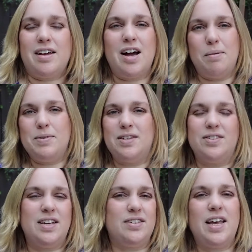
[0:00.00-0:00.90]
comes
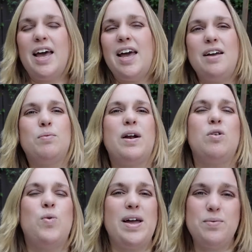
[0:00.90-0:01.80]
and says, "Hey, run
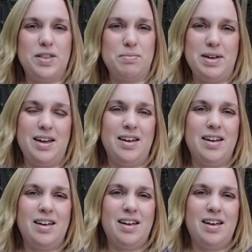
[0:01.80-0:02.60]
away with me,"